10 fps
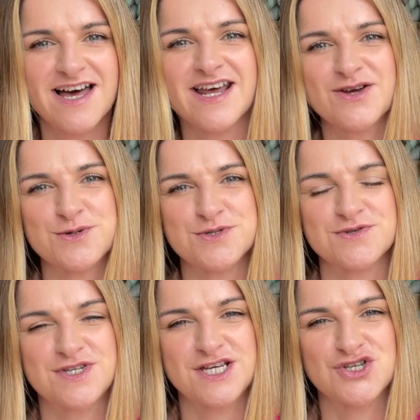and I also
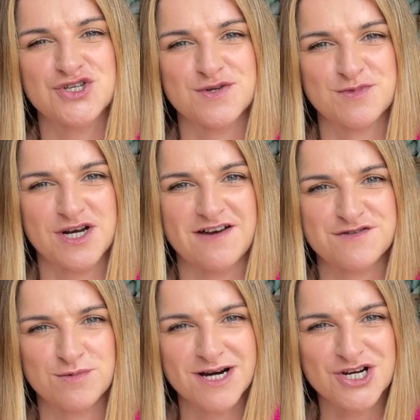teach some
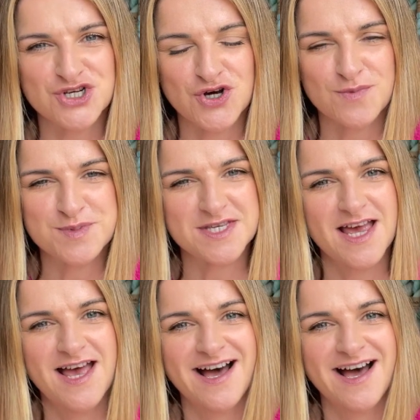craft workshops,